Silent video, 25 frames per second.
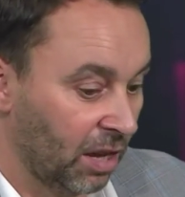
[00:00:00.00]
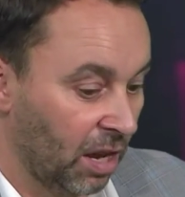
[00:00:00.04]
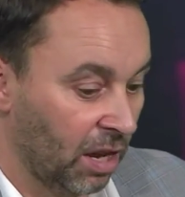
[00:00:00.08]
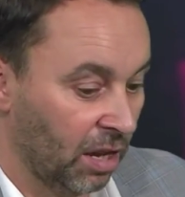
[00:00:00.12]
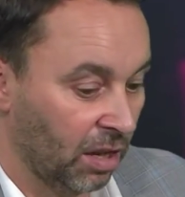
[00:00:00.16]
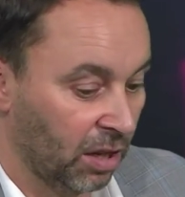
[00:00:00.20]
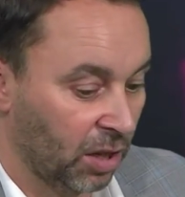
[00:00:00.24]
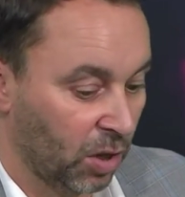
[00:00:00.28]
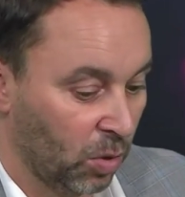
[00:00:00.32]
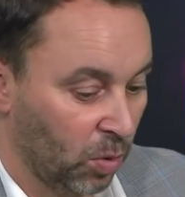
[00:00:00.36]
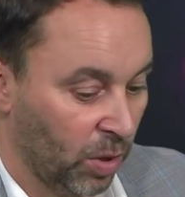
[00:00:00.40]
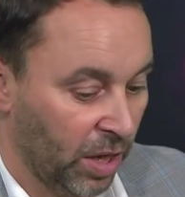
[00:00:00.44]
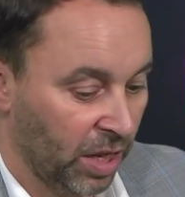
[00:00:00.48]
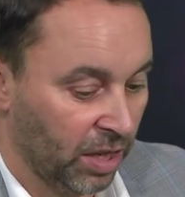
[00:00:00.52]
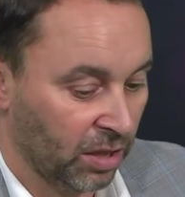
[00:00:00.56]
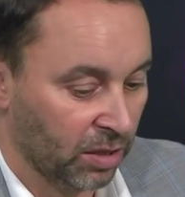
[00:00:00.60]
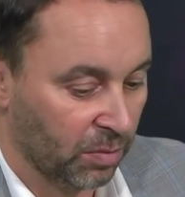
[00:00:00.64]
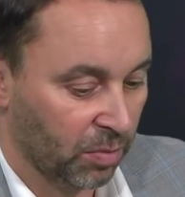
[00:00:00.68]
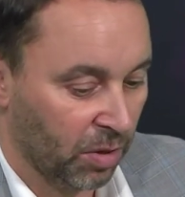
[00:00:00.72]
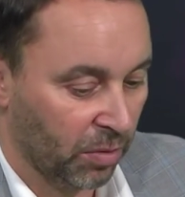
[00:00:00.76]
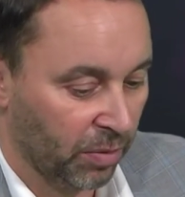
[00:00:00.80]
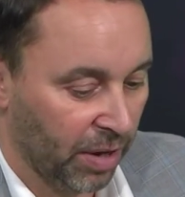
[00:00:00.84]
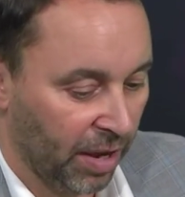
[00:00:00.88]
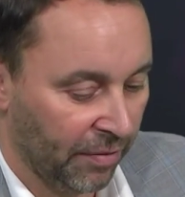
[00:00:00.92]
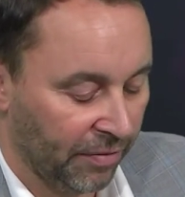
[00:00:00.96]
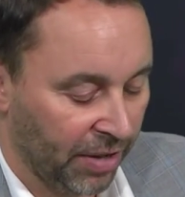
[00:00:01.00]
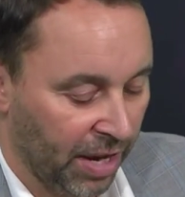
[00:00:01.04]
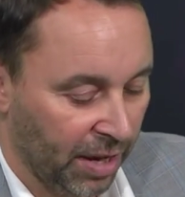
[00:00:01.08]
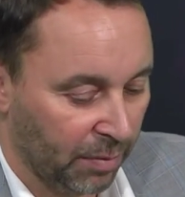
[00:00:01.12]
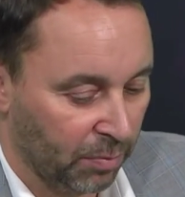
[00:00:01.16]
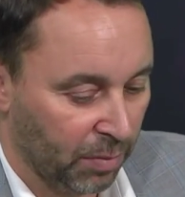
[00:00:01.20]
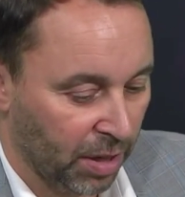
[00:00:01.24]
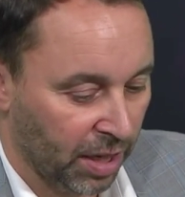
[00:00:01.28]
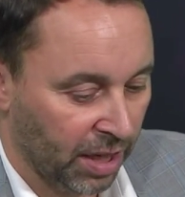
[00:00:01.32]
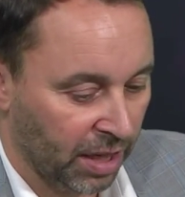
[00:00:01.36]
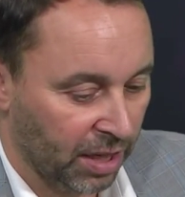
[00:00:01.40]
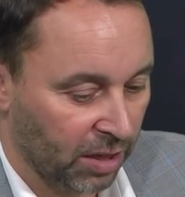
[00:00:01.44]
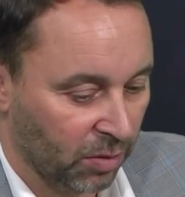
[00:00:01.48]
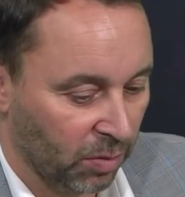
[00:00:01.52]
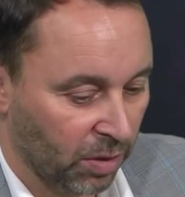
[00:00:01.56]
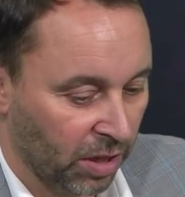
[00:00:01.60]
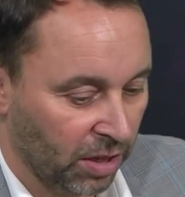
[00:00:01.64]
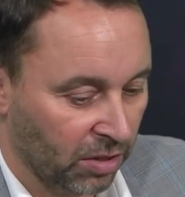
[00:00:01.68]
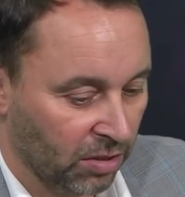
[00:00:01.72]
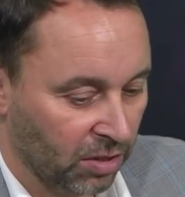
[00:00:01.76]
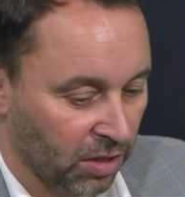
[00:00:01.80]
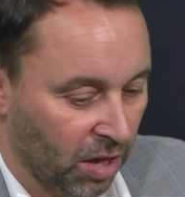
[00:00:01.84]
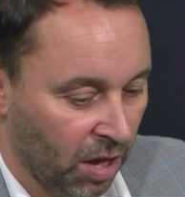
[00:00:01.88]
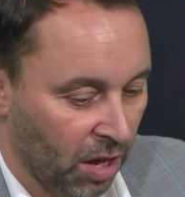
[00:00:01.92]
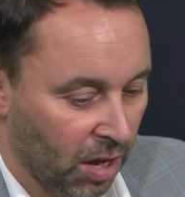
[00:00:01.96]
uh, queens, but we haven't had many
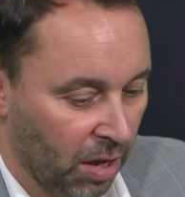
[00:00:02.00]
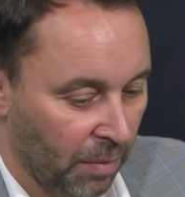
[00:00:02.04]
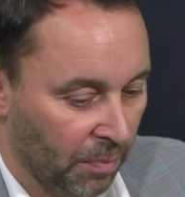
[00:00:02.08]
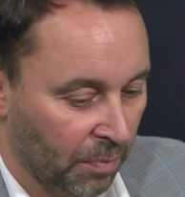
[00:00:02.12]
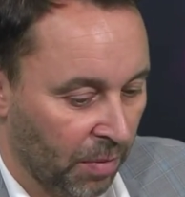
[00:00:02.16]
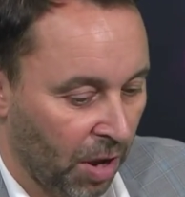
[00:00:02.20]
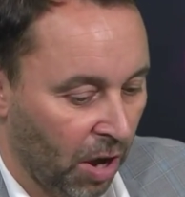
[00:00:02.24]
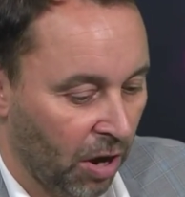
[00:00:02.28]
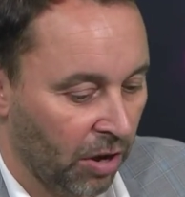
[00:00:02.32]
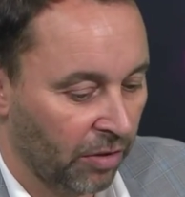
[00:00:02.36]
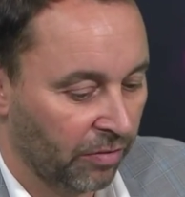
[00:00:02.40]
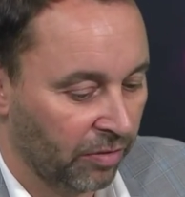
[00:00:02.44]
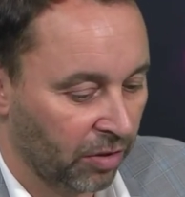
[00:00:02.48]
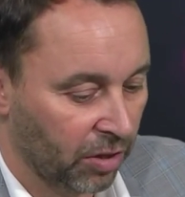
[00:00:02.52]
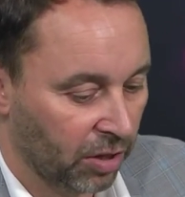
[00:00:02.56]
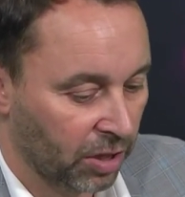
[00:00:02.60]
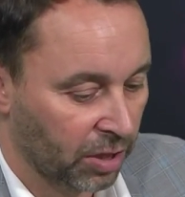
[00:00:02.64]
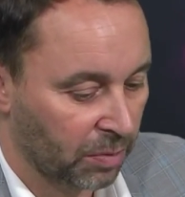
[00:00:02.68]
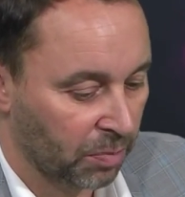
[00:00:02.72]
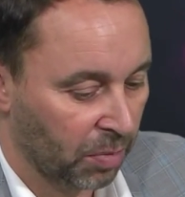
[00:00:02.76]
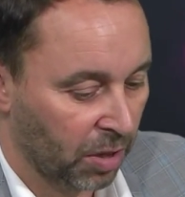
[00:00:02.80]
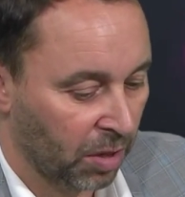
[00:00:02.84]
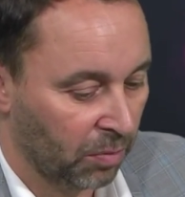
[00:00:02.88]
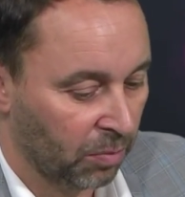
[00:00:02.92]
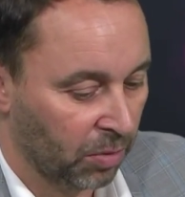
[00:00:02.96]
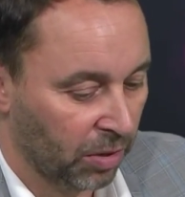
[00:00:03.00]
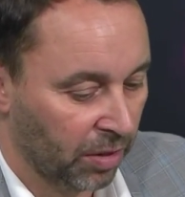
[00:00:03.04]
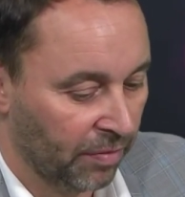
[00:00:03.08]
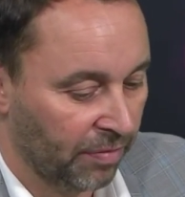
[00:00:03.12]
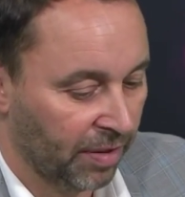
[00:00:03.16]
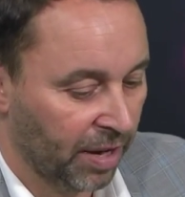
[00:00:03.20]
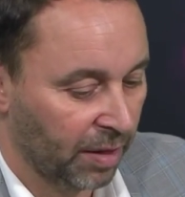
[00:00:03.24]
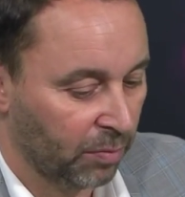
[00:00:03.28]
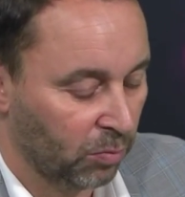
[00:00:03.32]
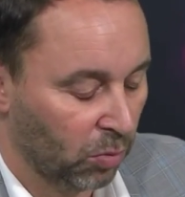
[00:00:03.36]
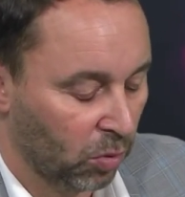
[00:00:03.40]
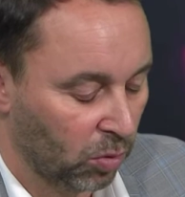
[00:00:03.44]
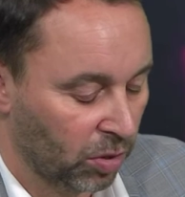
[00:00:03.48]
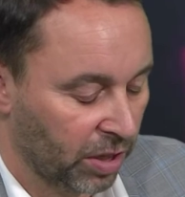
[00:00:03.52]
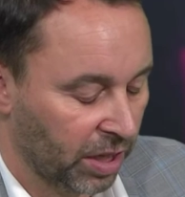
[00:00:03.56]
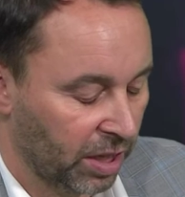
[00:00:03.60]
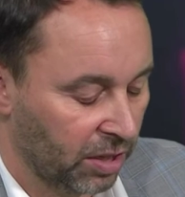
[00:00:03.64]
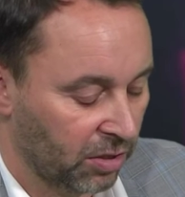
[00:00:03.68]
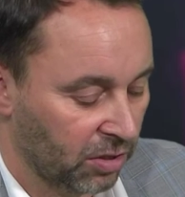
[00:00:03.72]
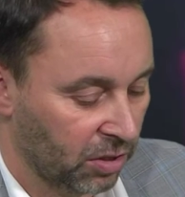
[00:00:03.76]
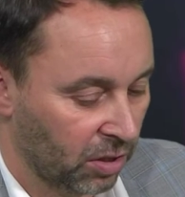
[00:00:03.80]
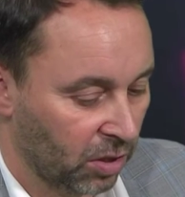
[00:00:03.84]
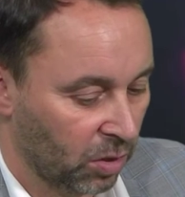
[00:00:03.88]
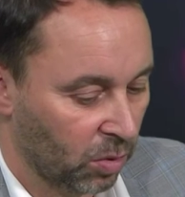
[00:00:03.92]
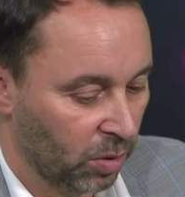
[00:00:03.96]
queens um, over us, but we've had more
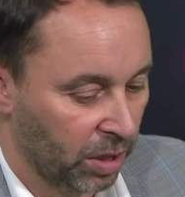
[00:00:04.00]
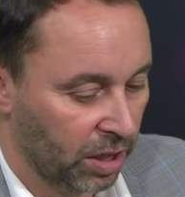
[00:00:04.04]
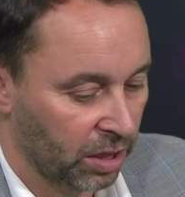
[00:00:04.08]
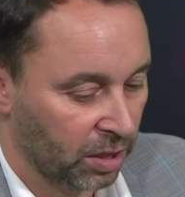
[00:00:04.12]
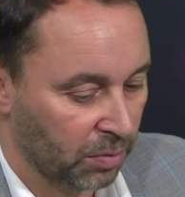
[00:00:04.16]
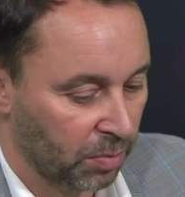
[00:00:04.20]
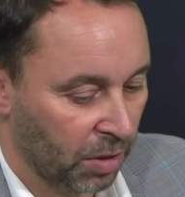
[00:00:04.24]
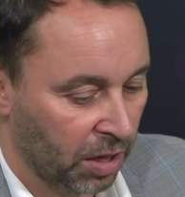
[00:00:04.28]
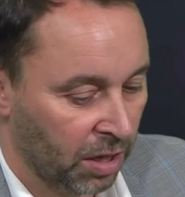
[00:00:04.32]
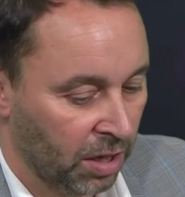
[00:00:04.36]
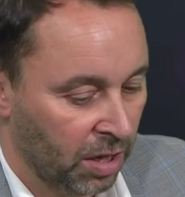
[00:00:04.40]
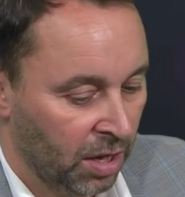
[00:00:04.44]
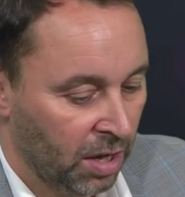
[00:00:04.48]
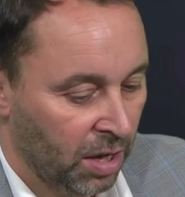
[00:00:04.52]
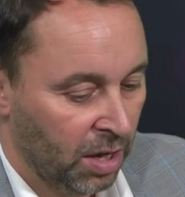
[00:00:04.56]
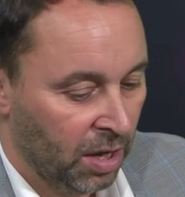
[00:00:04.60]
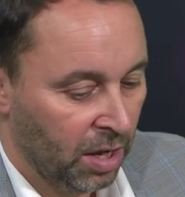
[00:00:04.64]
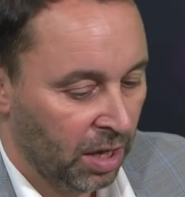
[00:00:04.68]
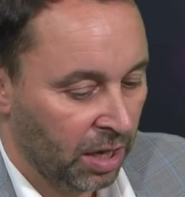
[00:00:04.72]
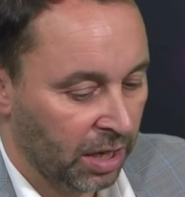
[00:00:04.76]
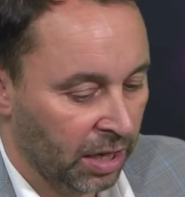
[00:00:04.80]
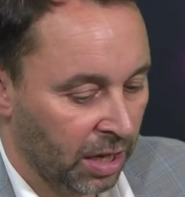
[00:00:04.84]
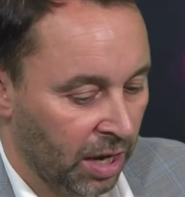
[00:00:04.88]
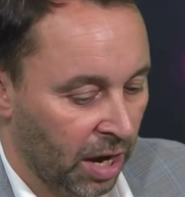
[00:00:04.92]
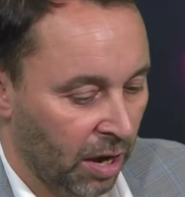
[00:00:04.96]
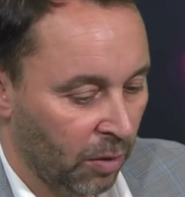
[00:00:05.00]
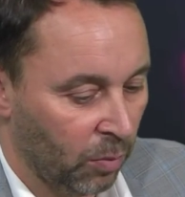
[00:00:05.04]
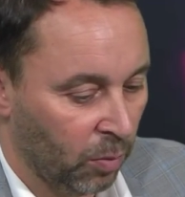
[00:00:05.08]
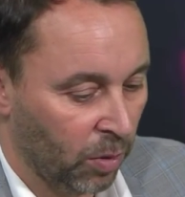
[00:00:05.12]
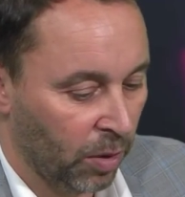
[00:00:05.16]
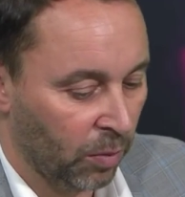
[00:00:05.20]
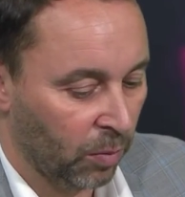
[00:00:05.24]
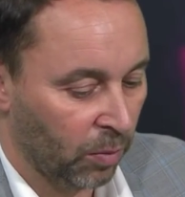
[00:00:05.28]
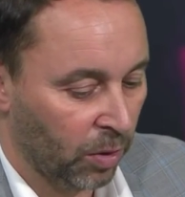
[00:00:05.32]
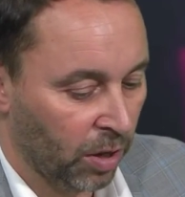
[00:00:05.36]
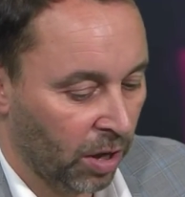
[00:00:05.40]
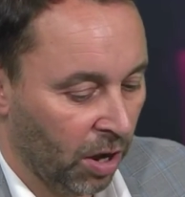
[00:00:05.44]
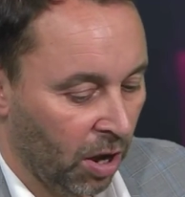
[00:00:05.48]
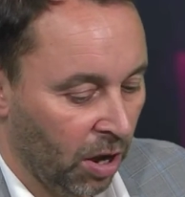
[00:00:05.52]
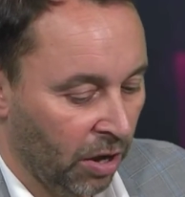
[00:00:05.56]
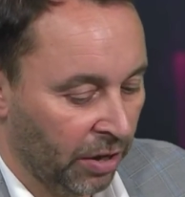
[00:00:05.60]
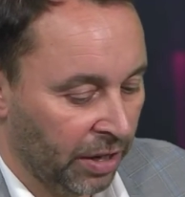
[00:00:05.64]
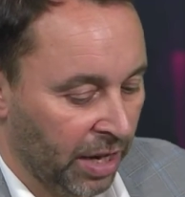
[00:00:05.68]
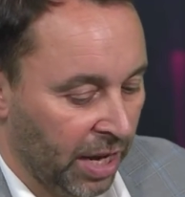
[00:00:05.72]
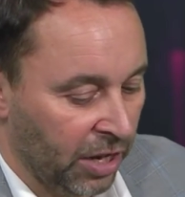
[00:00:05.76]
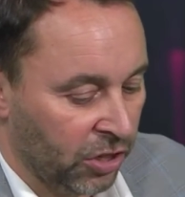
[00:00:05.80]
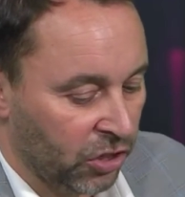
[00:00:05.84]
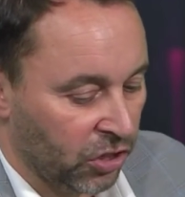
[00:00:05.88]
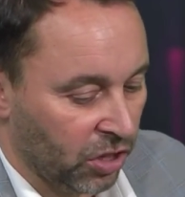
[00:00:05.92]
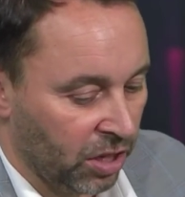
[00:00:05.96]
kings and queens. But, you know, we, we, our
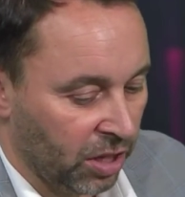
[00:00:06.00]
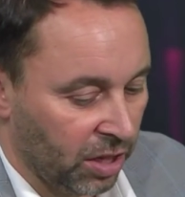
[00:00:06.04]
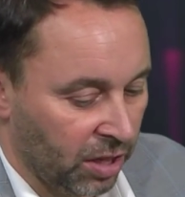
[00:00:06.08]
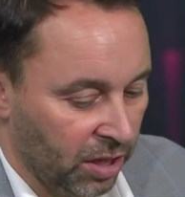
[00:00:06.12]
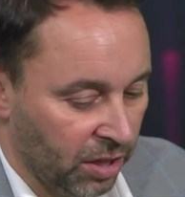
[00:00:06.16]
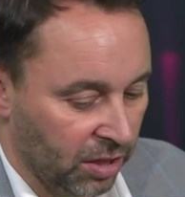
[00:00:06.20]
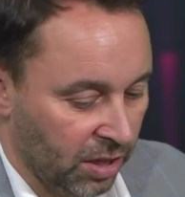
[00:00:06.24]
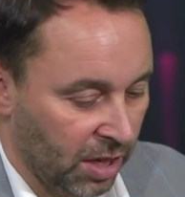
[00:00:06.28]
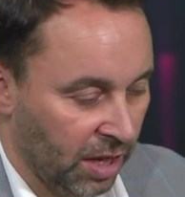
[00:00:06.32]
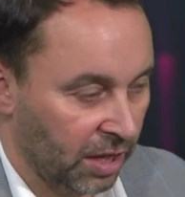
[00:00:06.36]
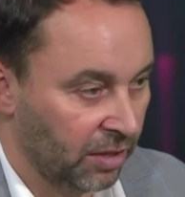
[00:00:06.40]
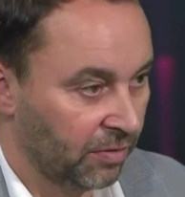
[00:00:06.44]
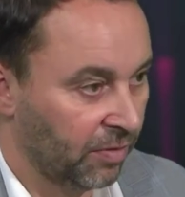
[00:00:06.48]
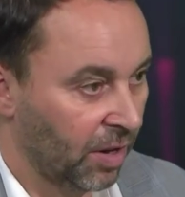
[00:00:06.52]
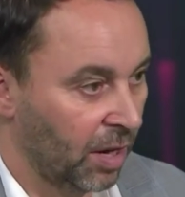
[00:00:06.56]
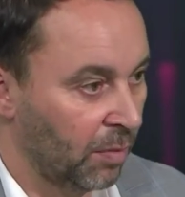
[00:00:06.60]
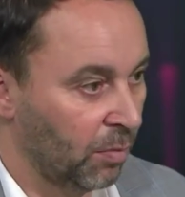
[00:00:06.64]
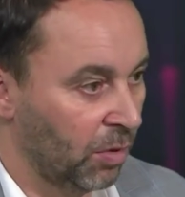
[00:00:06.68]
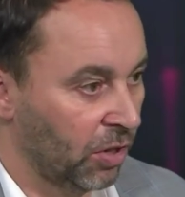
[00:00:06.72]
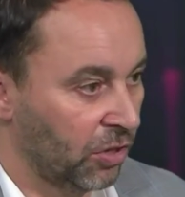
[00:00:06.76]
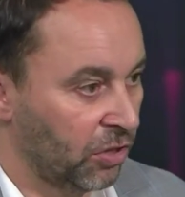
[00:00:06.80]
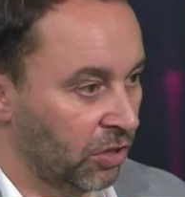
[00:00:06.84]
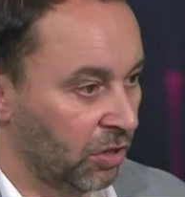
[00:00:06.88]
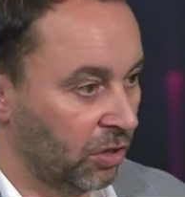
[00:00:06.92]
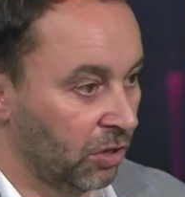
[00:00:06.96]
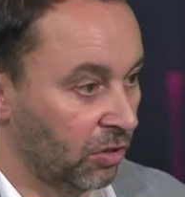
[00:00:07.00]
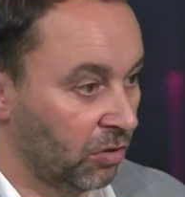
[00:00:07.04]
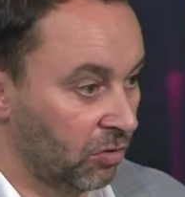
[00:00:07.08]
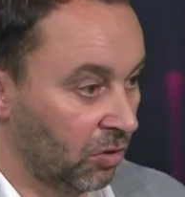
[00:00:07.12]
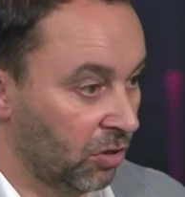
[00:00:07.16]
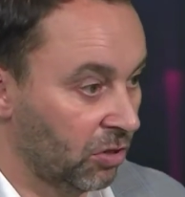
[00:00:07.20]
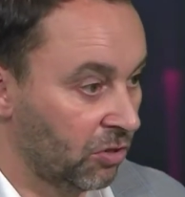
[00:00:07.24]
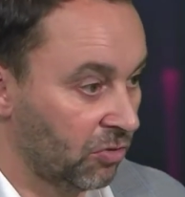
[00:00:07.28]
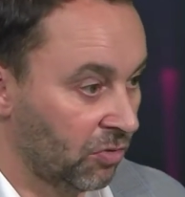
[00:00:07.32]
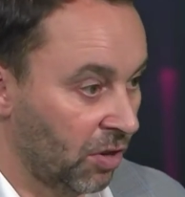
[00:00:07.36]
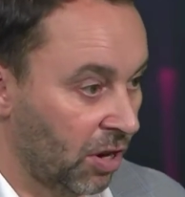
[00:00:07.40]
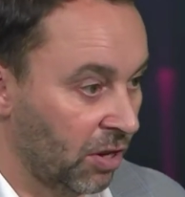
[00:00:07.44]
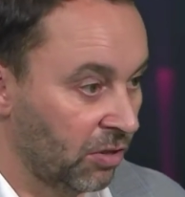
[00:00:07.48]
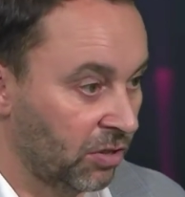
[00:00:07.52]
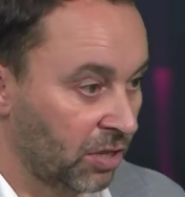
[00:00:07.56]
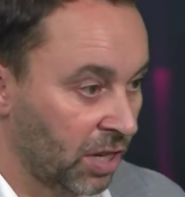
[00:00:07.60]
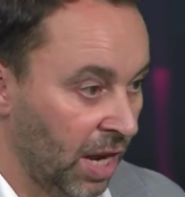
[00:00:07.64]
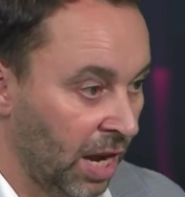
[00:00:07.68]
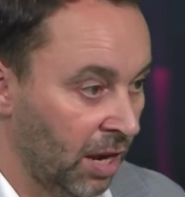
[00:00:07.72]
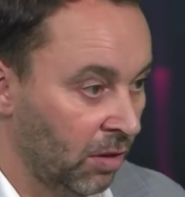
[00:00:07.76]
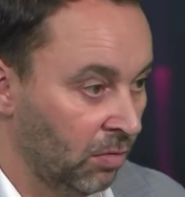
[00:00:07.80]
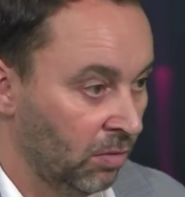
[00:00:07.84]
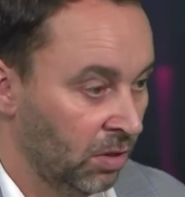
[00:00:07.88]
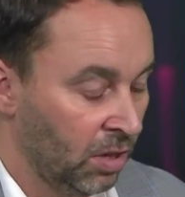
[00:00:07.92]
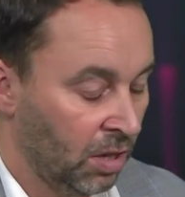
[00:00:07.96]
nation is, is very much at a crossroads
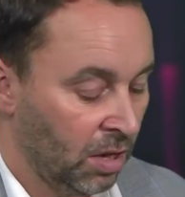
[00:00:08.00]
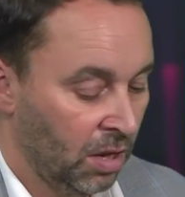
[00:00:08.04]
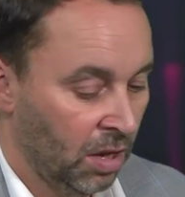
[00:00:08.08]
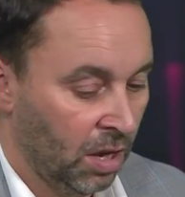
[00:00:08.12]
now.